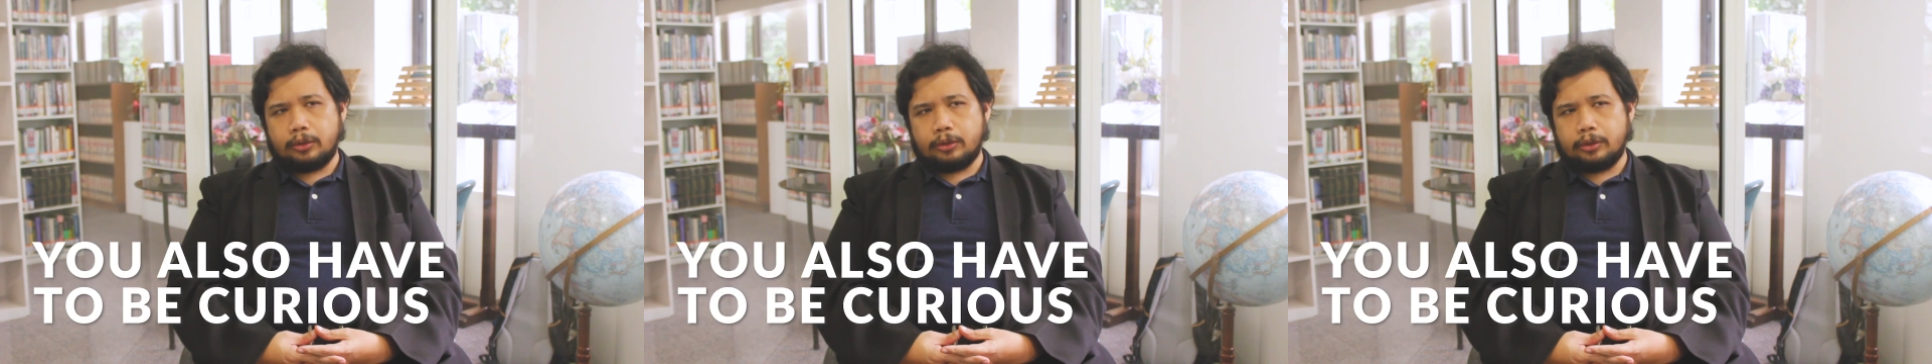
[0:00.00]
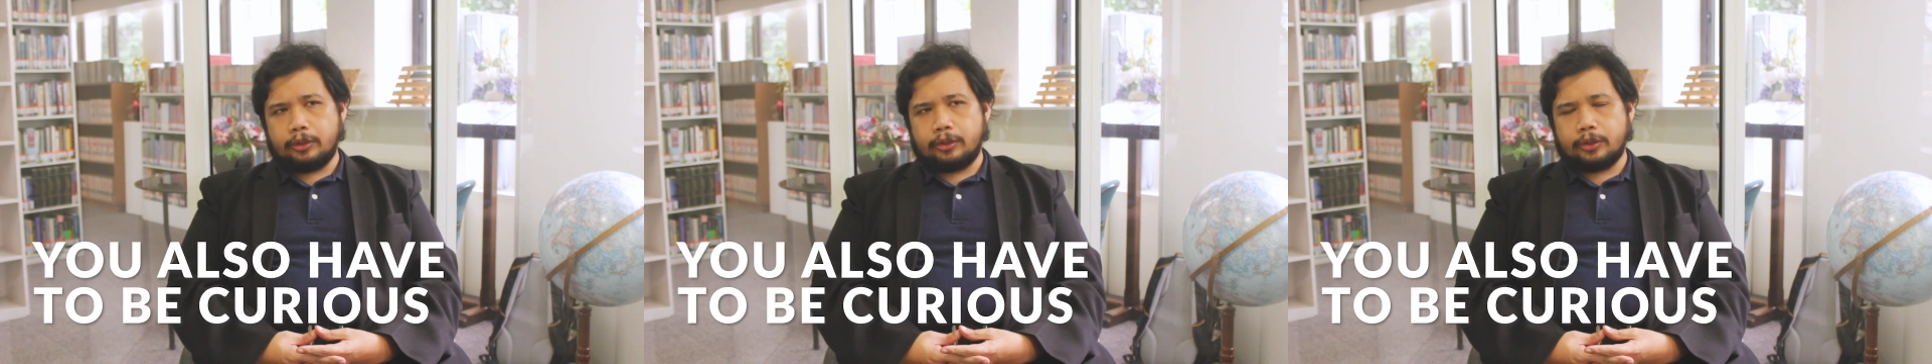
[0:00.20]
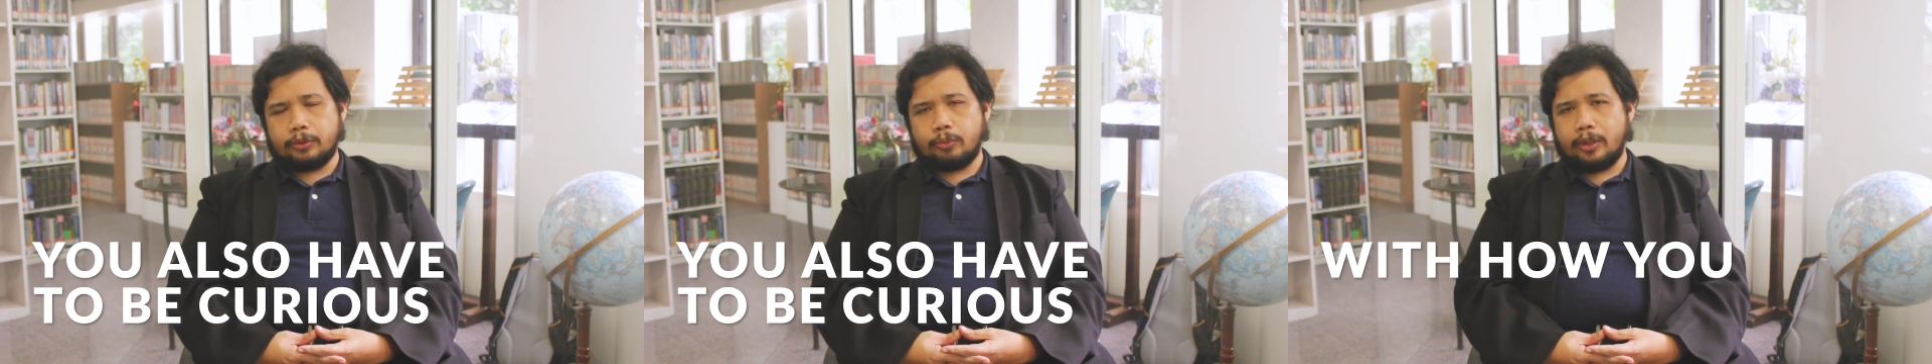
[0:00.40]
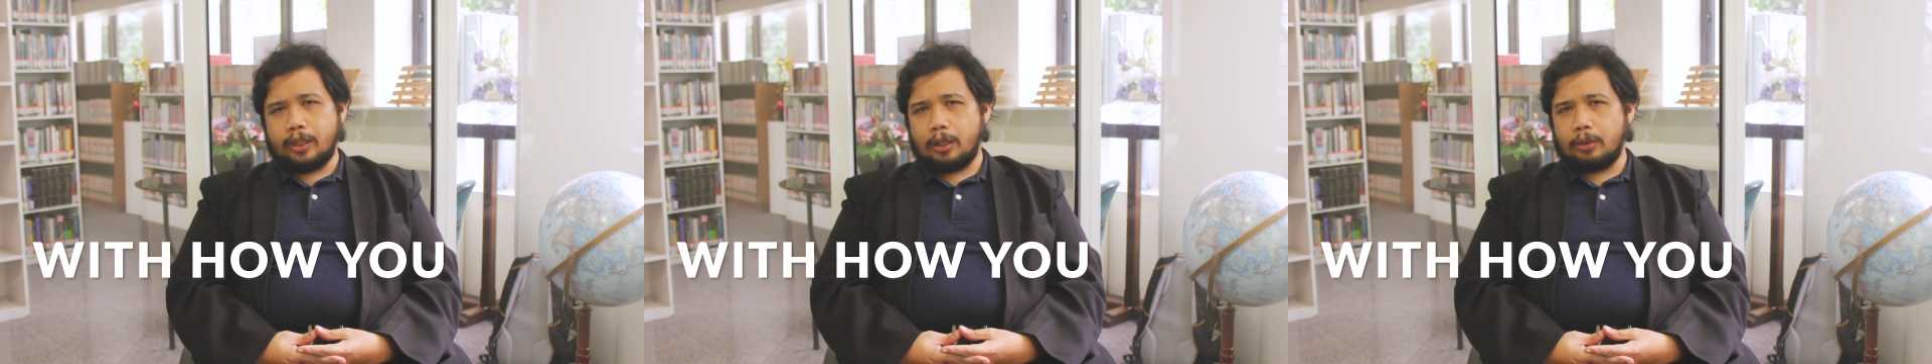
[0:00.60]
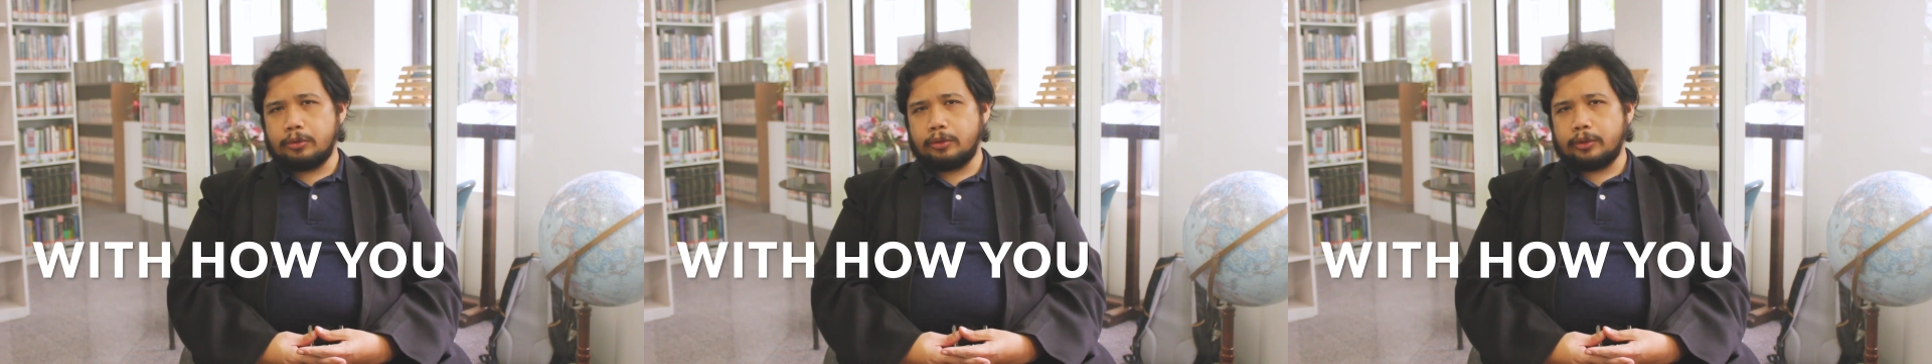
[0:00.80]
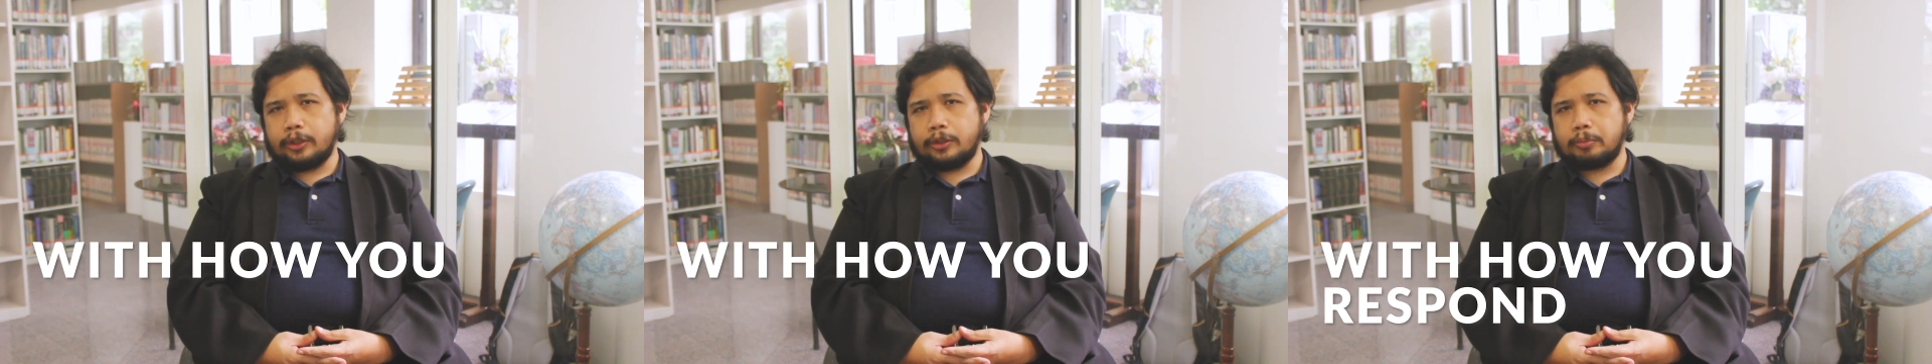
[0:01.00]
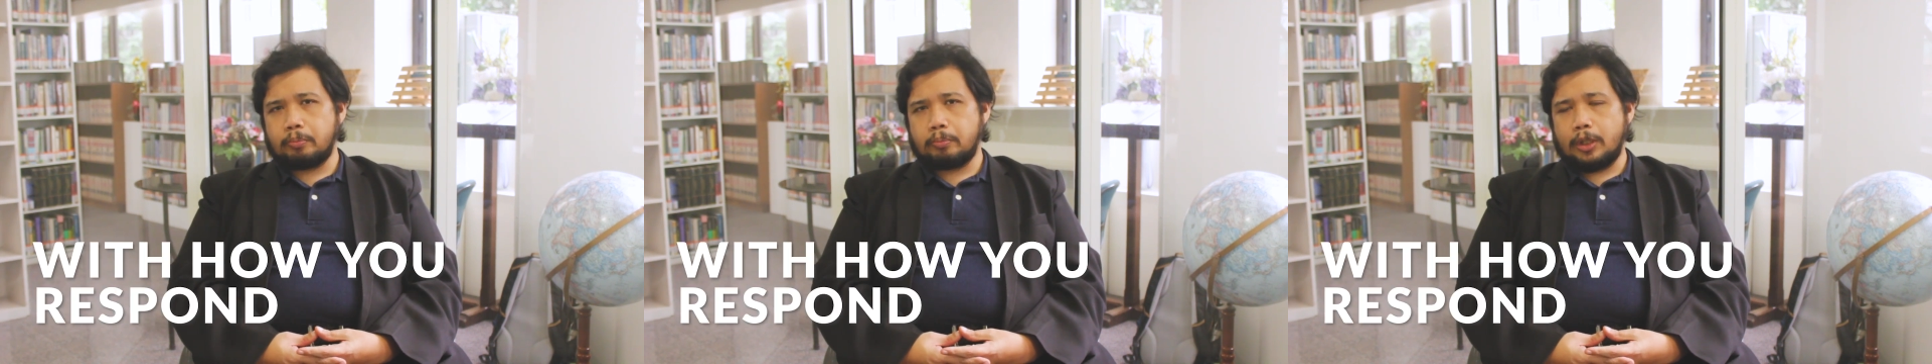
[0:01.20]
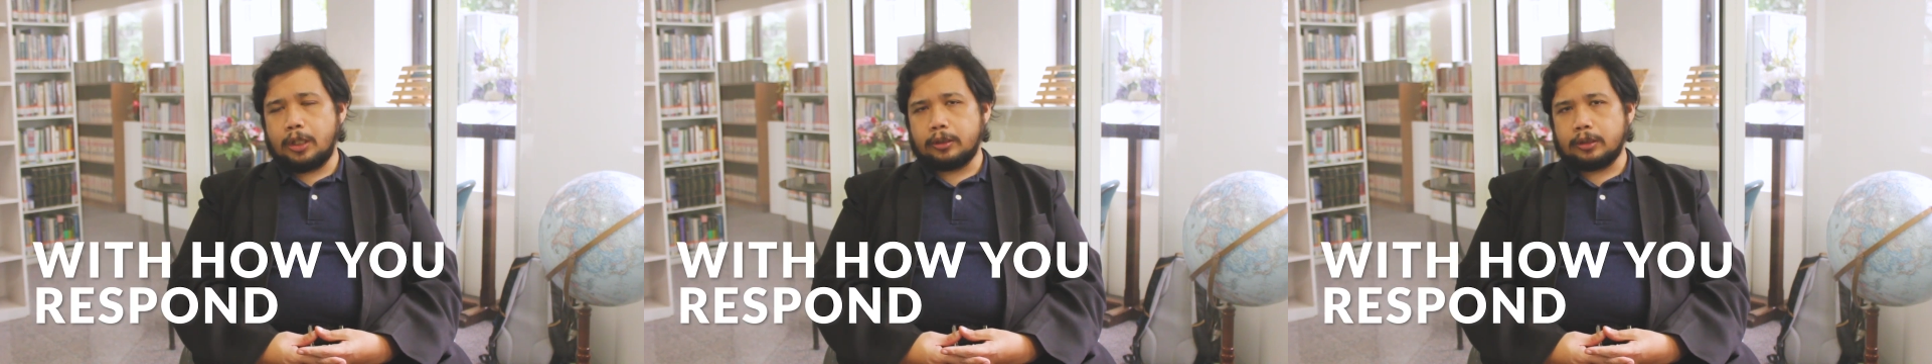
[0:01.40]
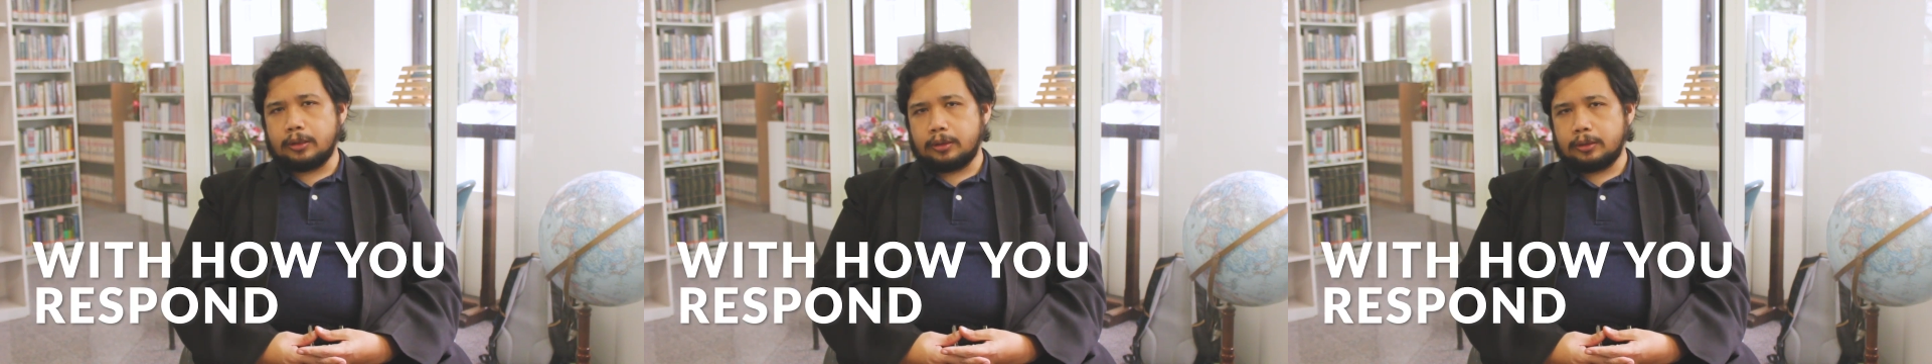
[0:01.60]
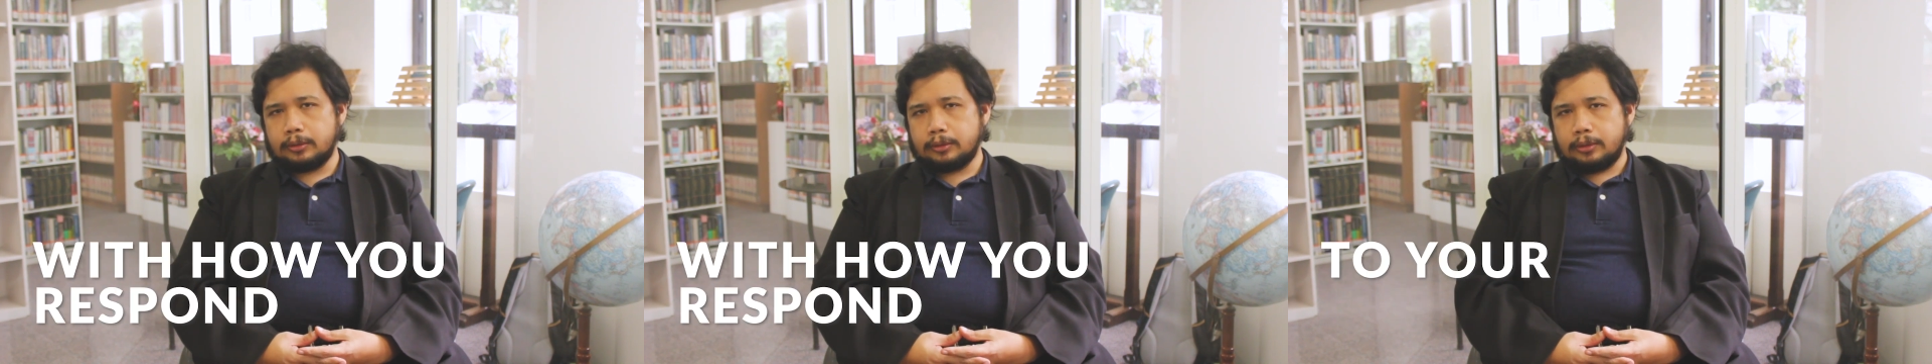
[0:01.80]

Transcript: curious with how you respond